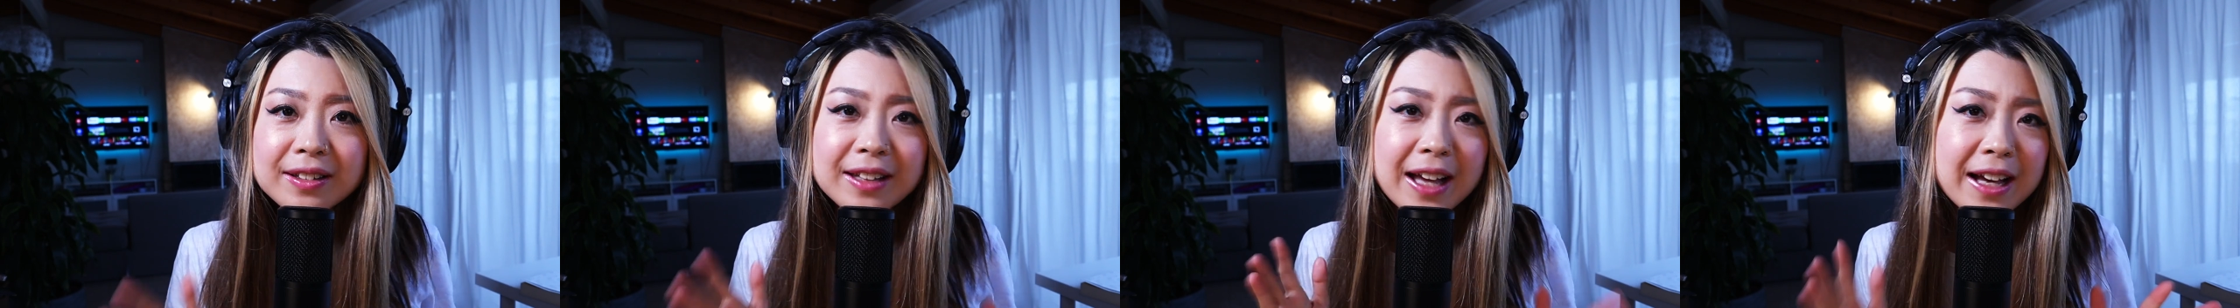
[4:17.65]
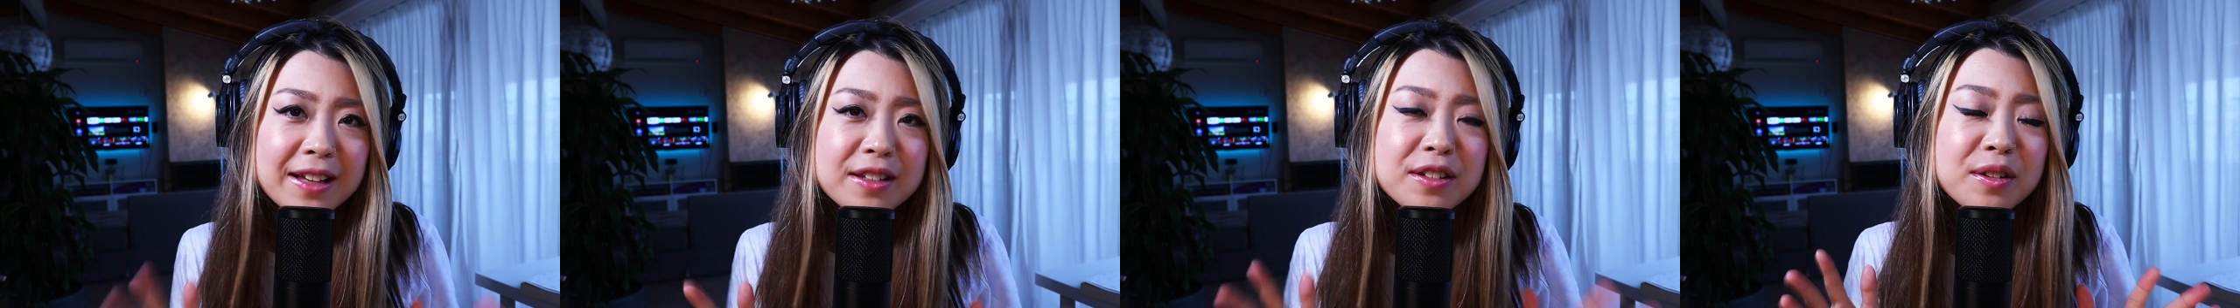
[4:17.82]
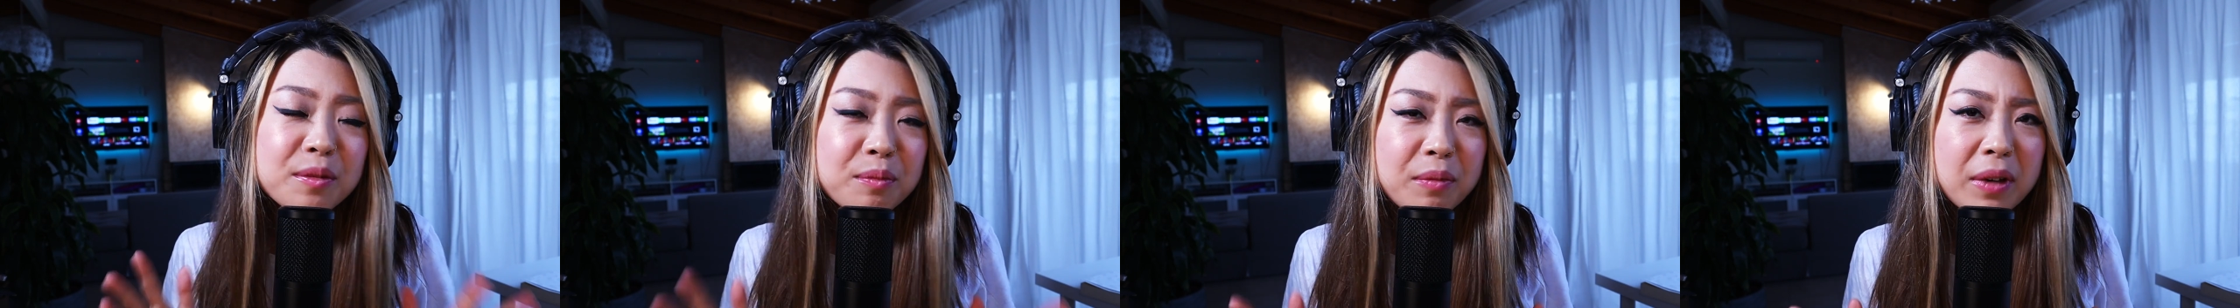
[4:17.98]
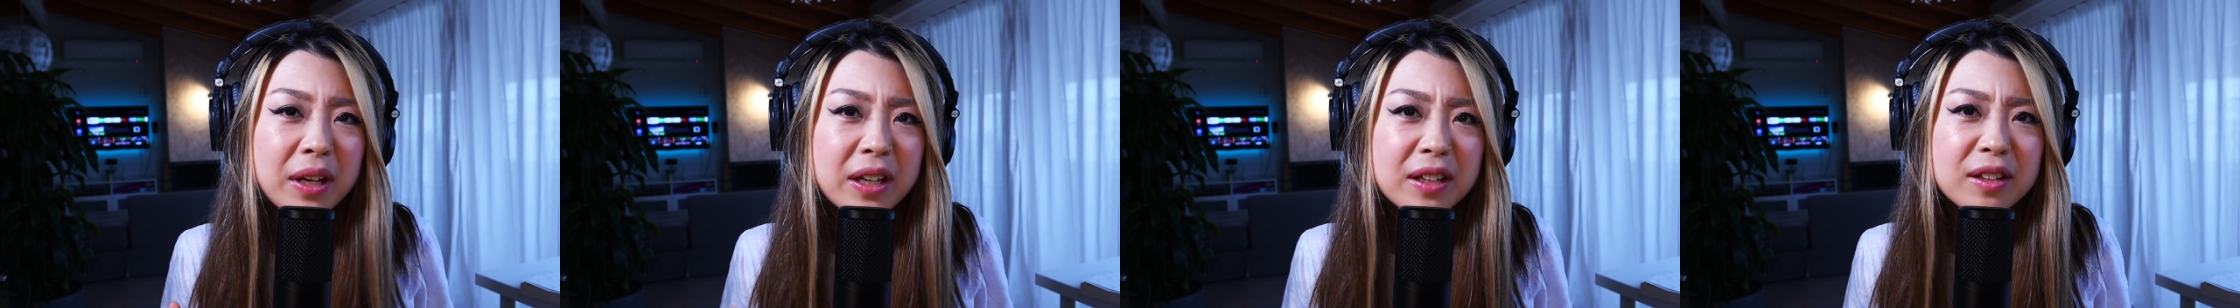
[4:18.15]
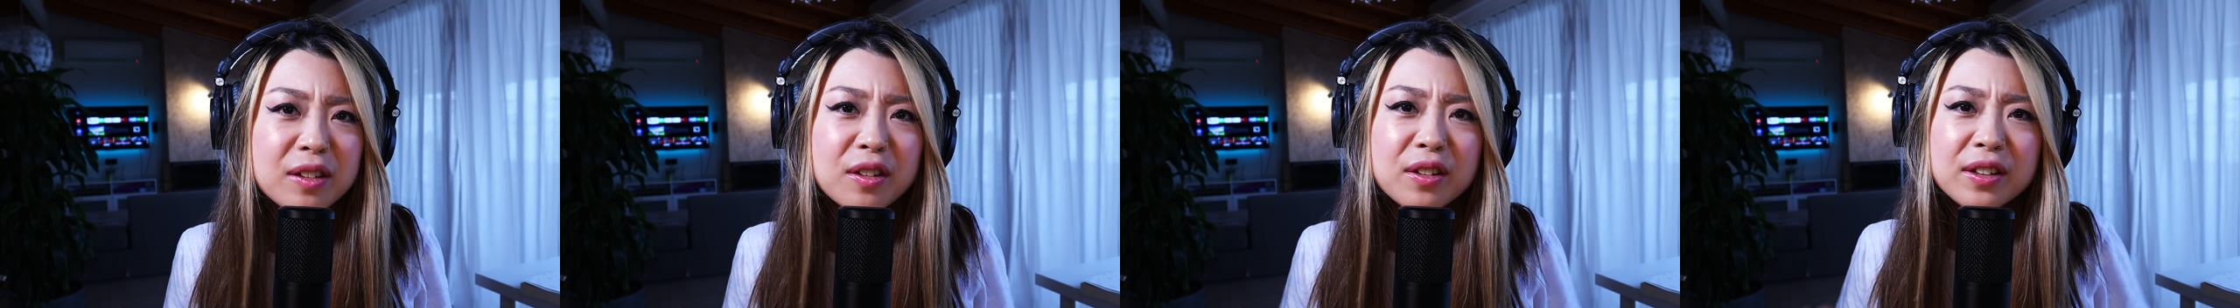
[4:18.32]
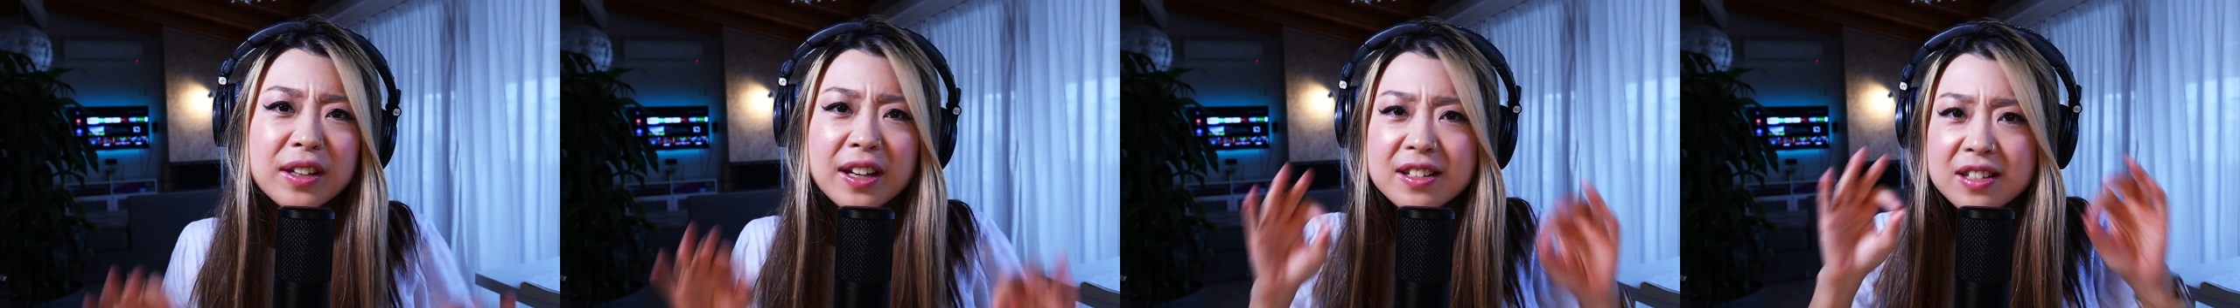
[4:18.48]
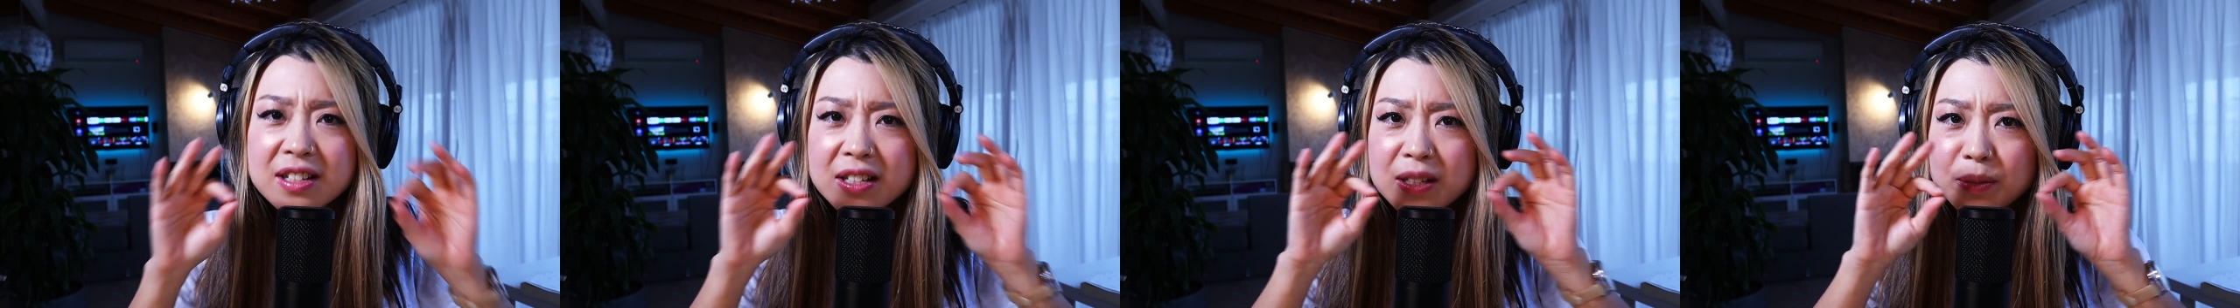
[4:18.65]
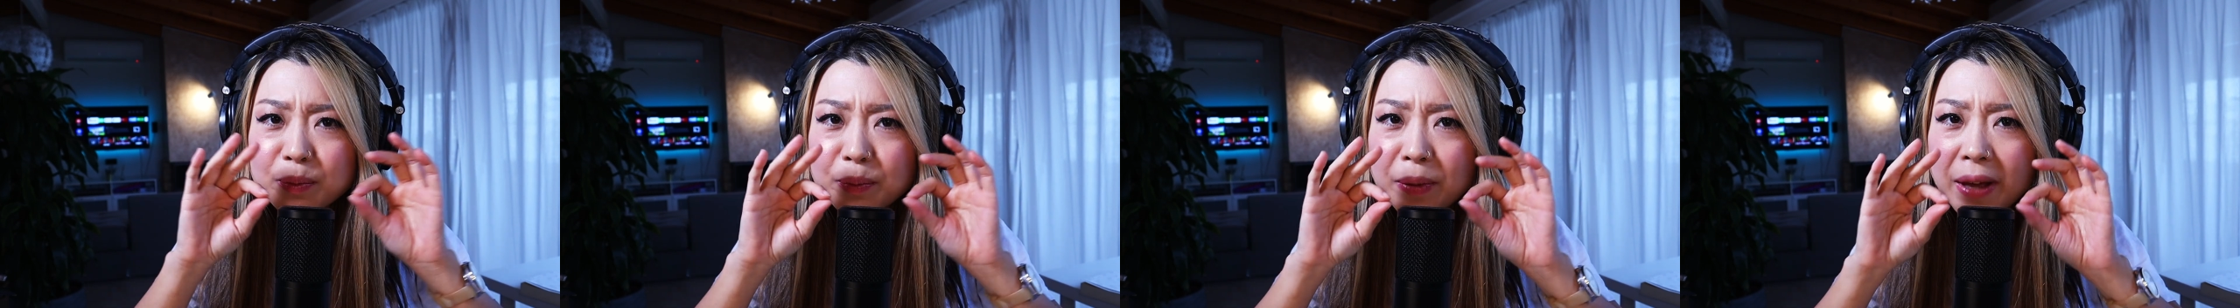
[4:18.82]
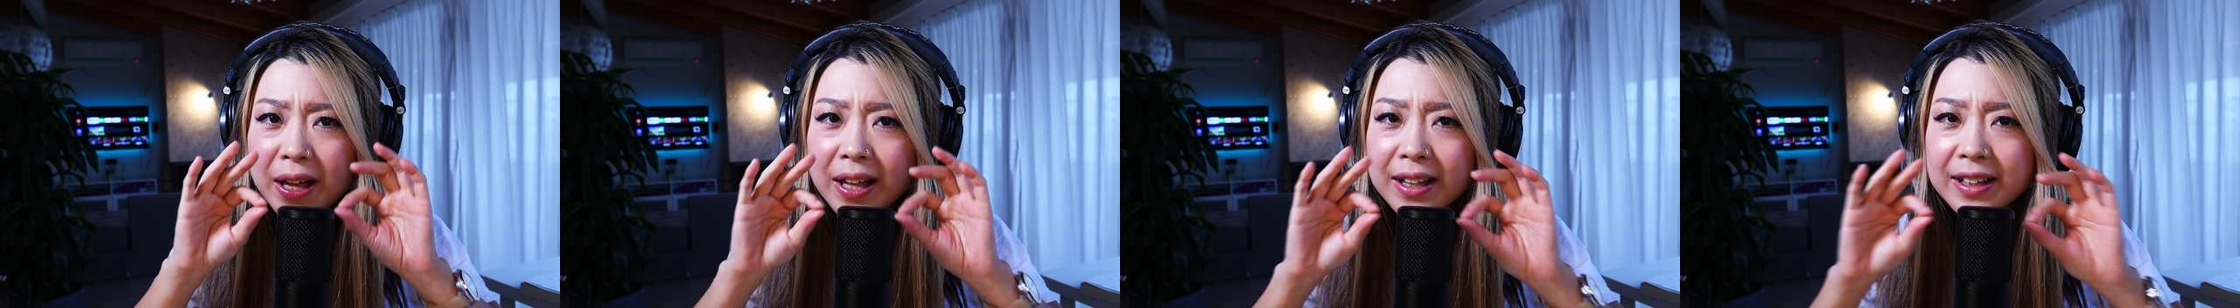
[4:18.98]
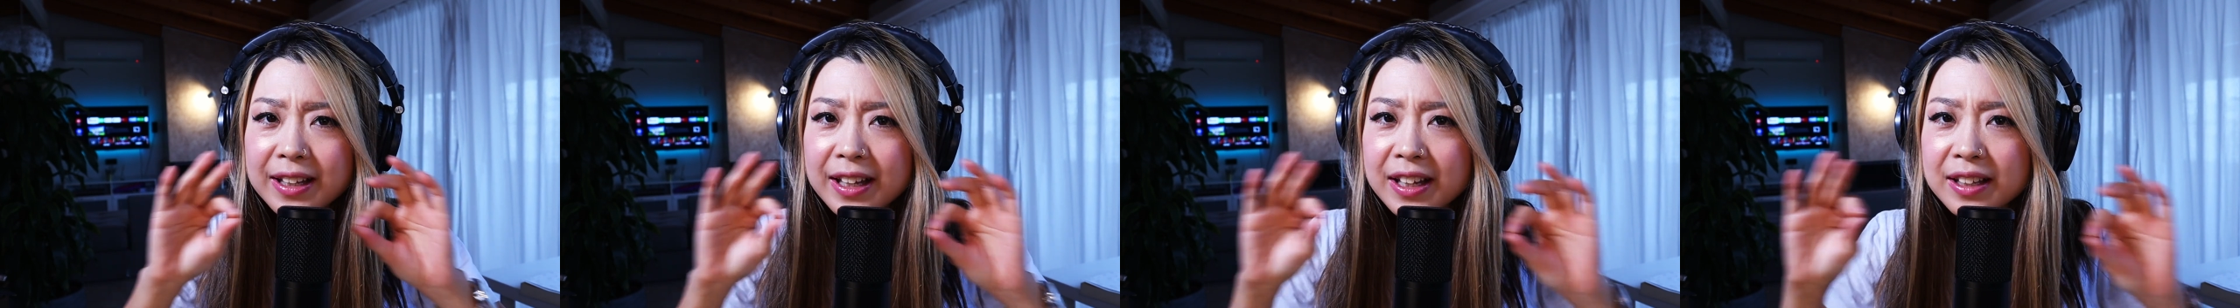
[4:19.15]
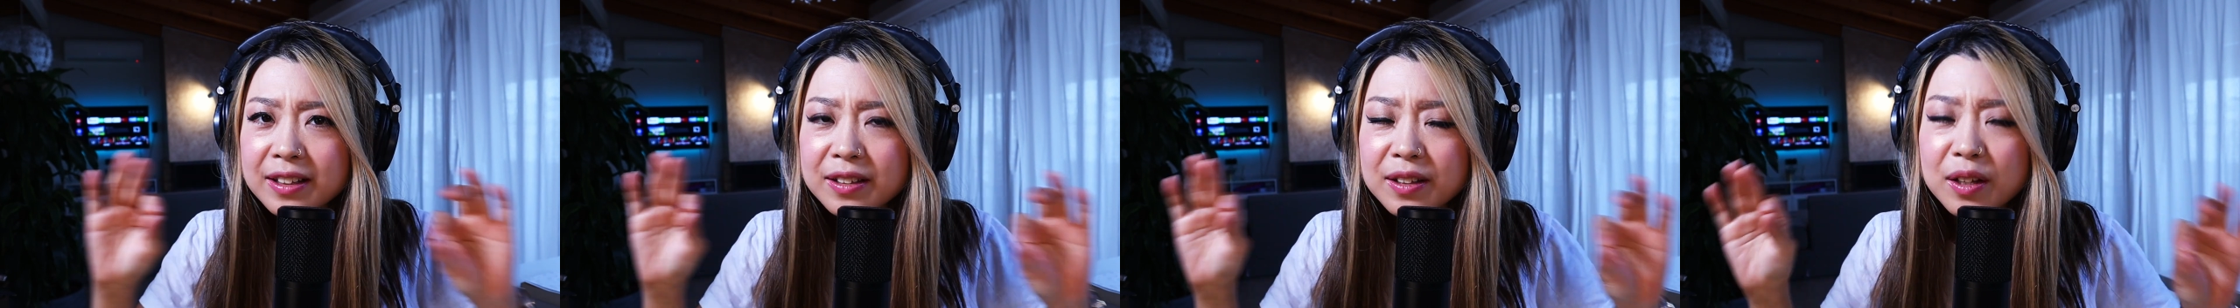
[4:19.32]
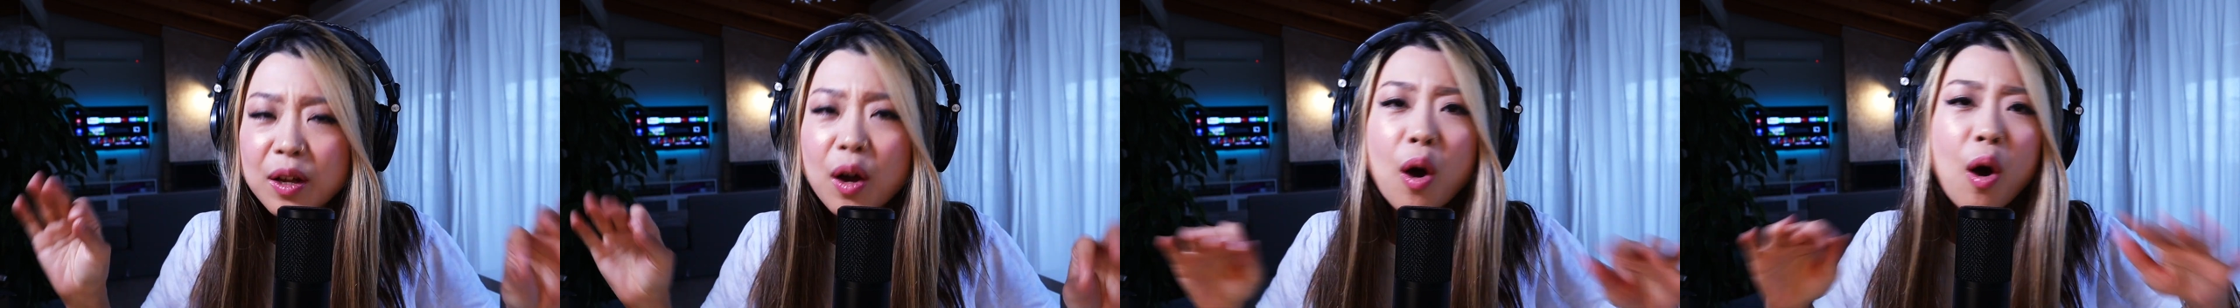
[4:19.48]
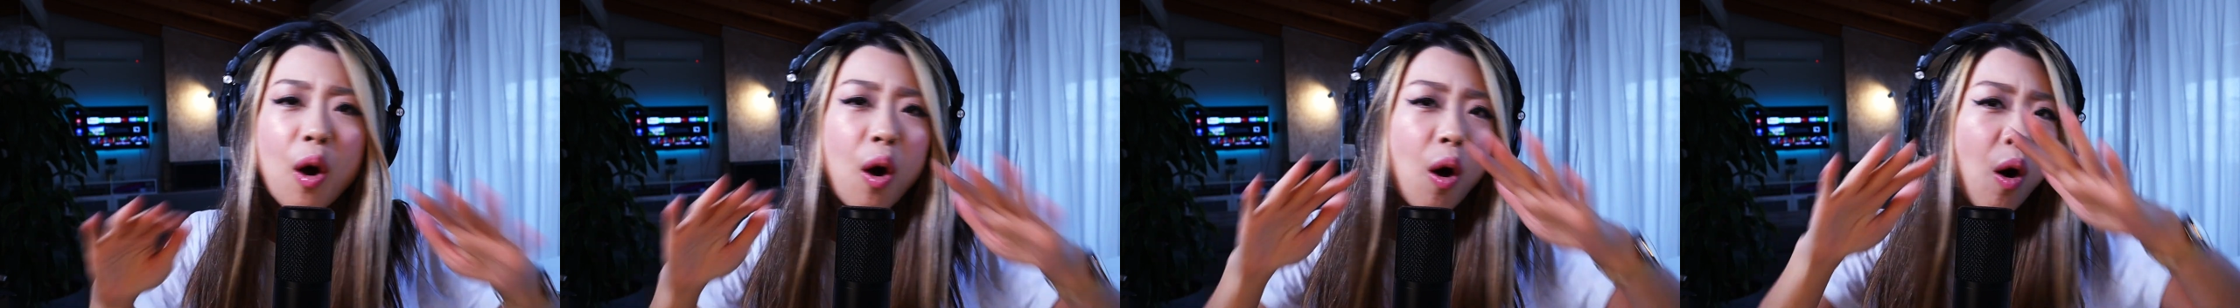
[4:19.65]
doesn't mean you can spell it,